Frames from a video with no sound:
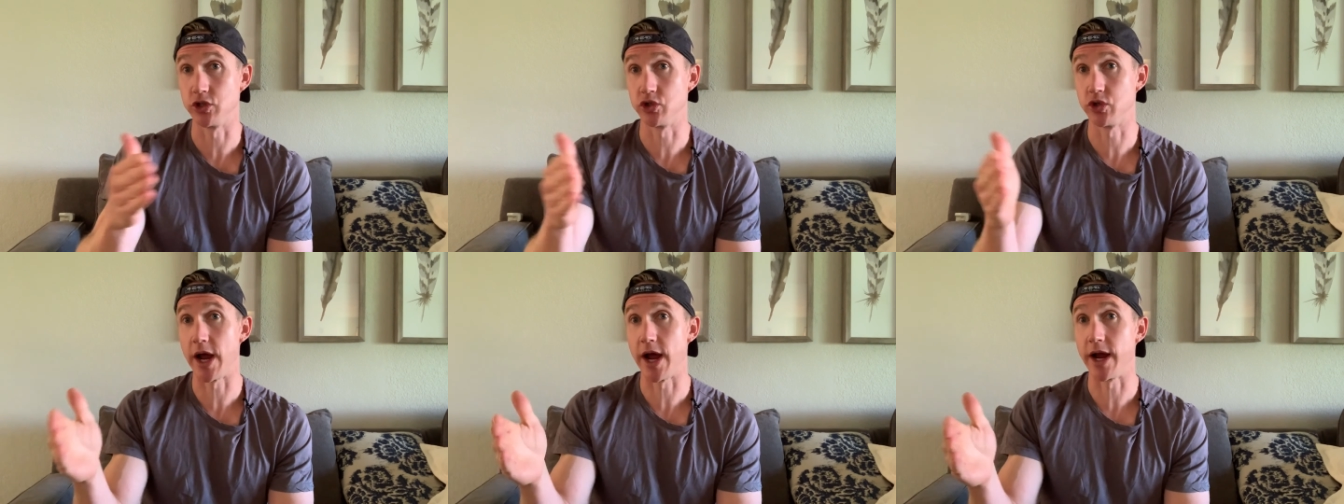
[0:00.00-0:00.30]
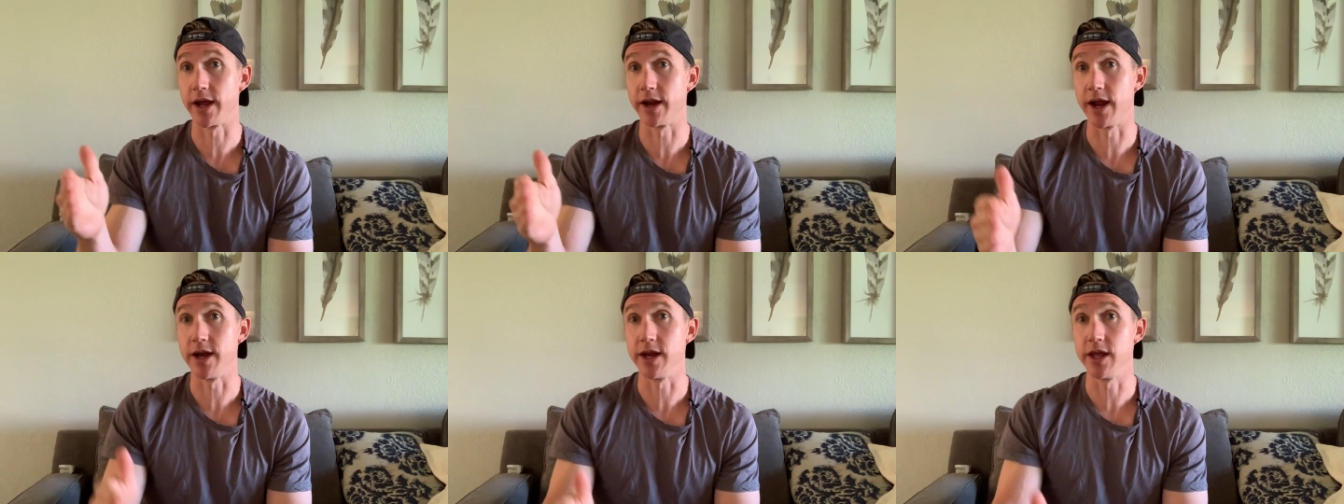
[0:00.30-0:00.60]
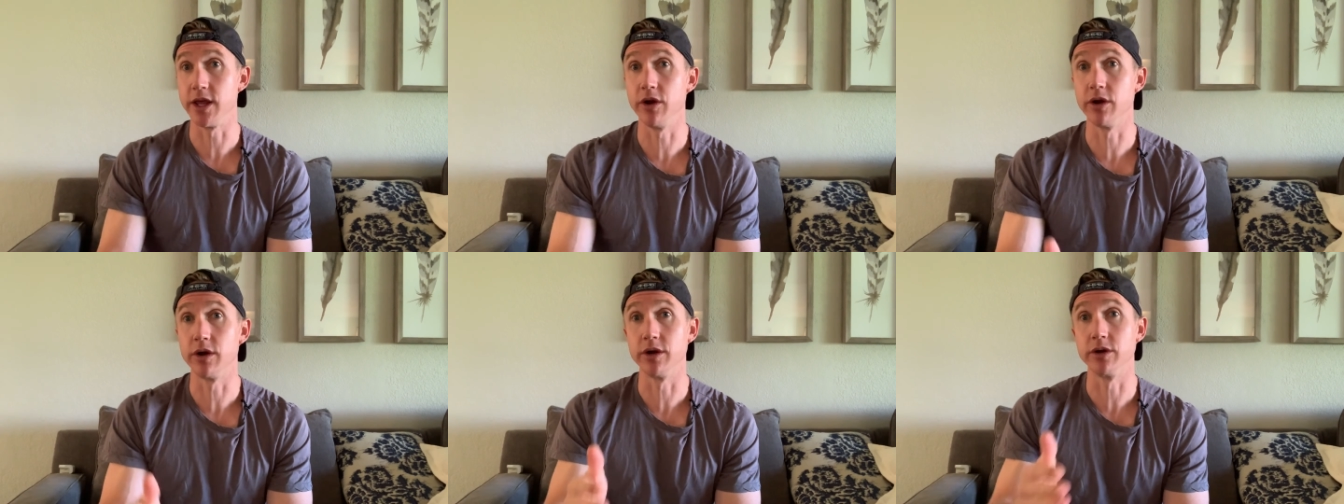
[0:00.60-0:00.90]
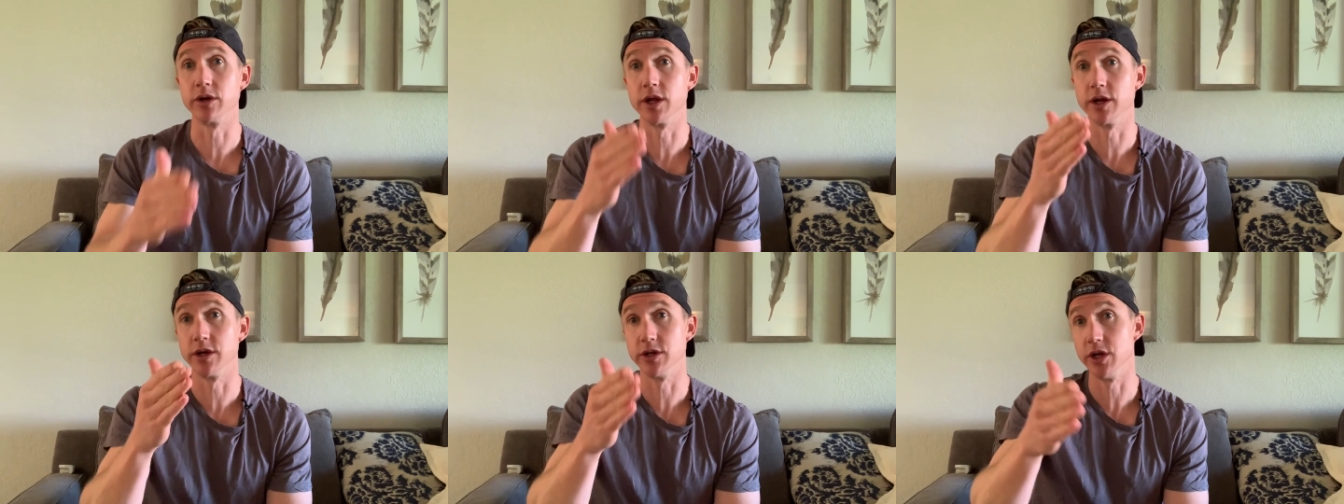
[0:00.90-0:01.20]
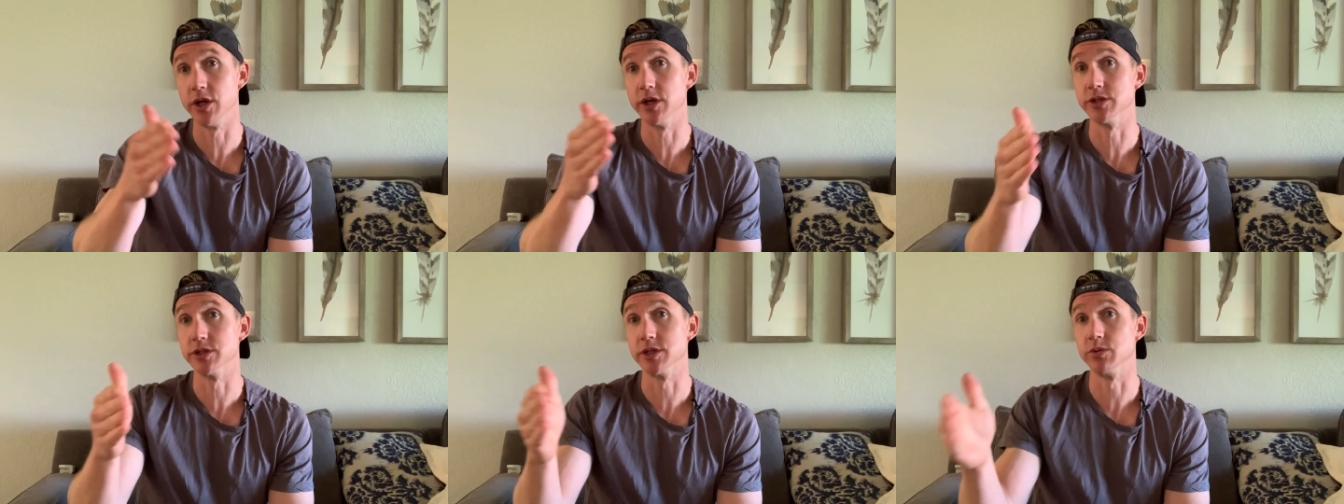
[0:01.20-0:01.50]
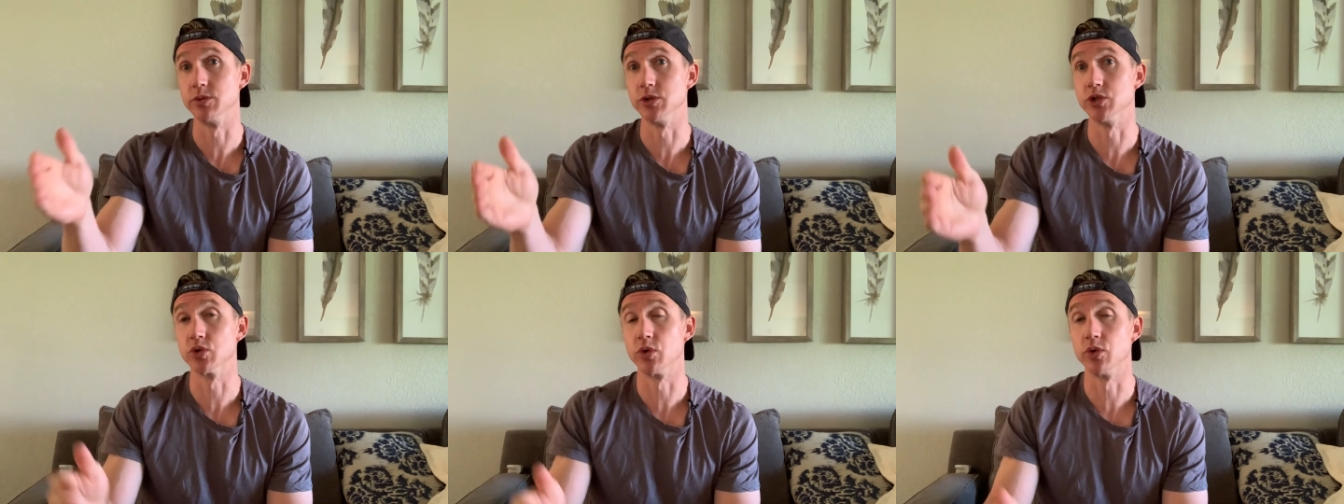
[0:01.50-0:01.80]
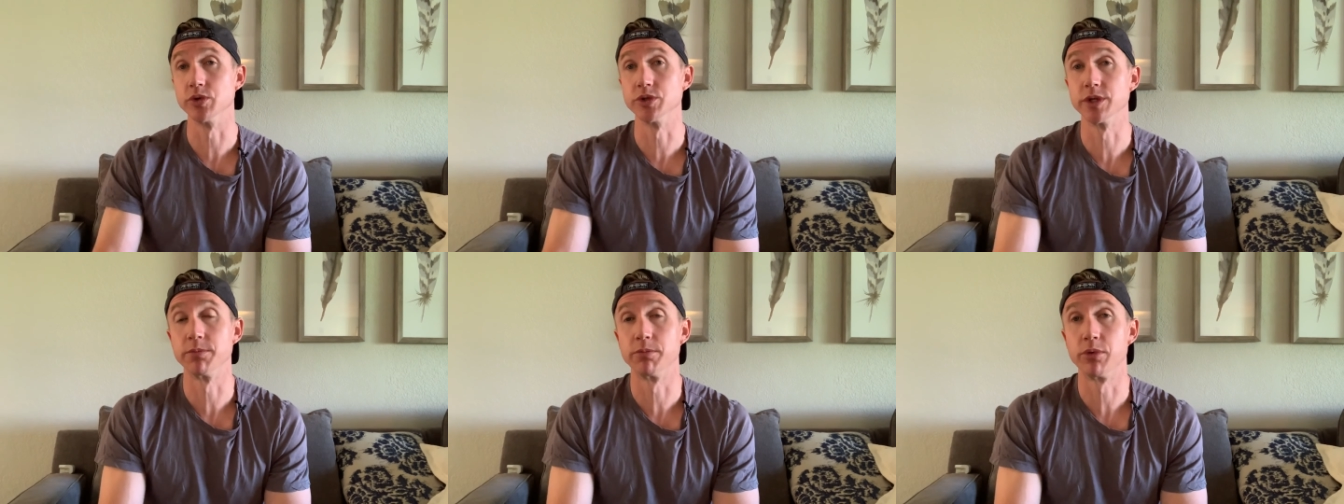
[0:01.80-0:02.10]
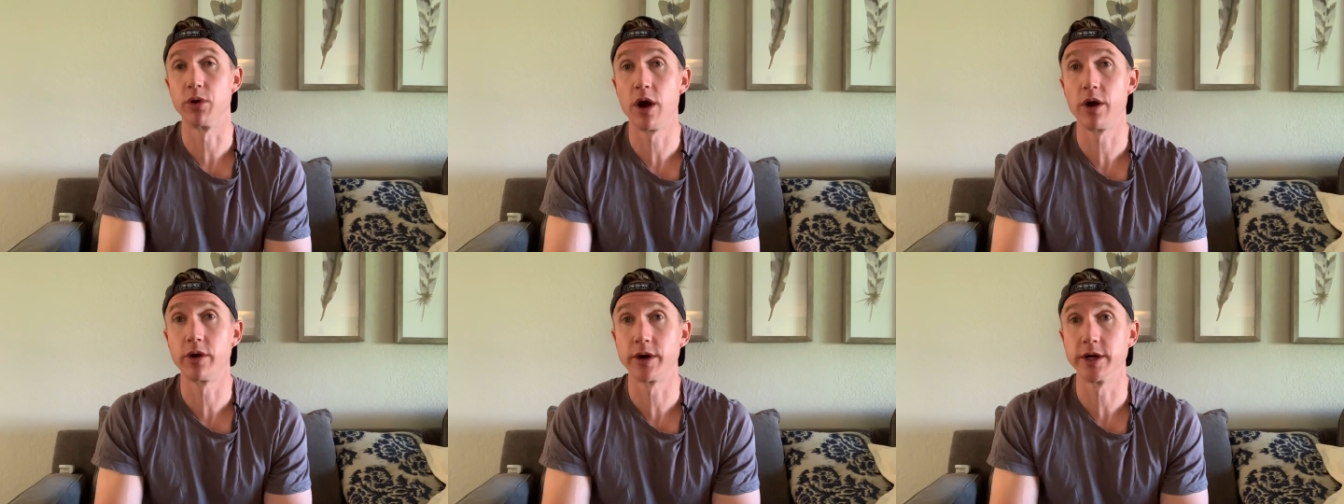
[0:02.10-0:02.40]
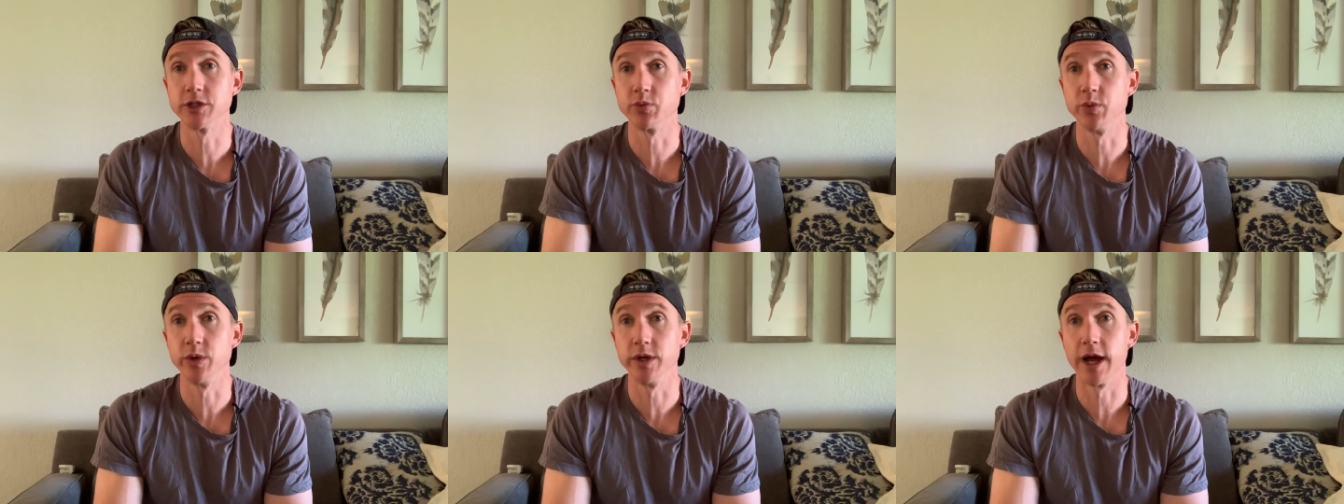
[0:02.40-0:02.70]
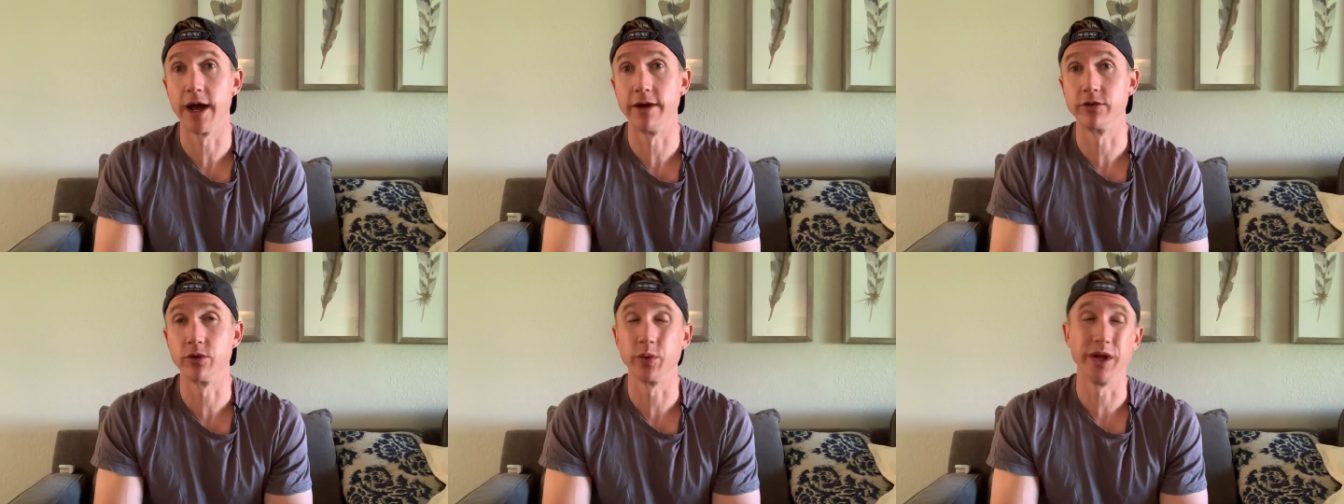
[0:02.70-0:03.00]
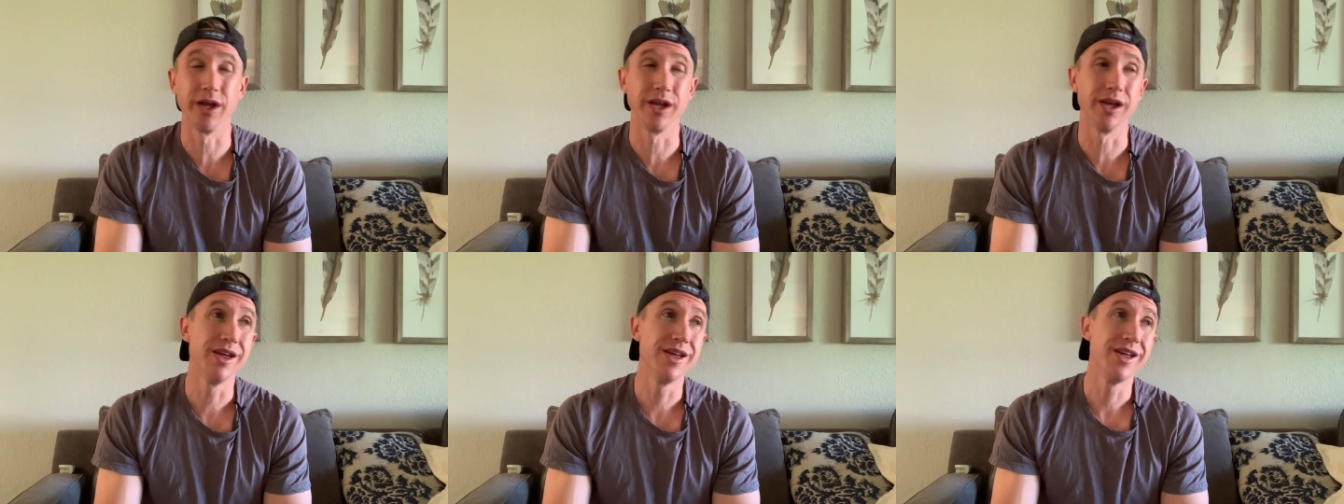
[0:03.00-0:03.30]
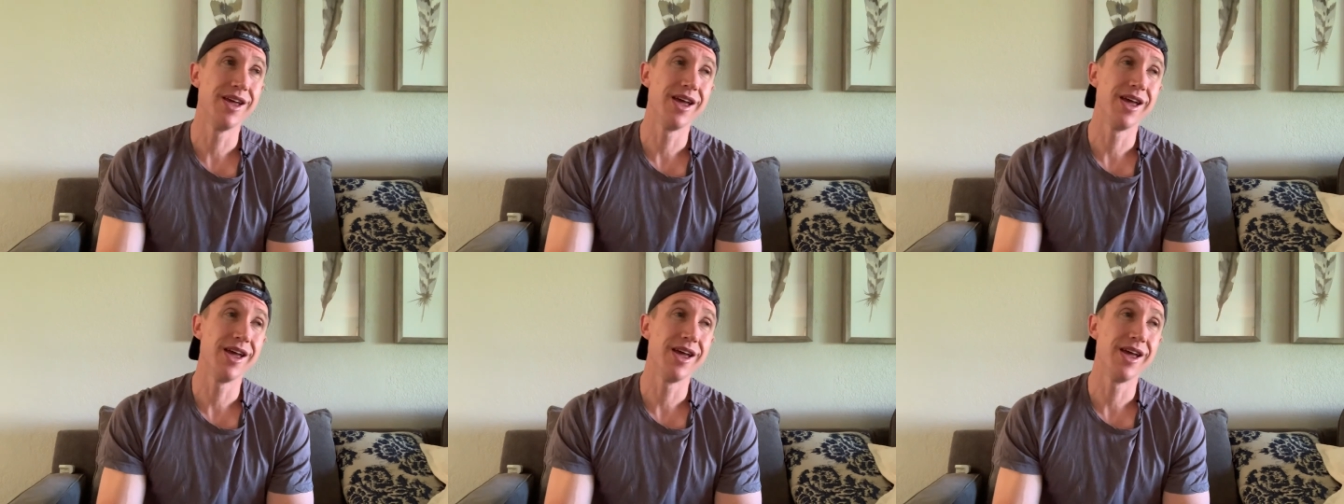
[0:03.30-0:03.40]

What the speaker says: track and adhere and continue to see results and progress week after week.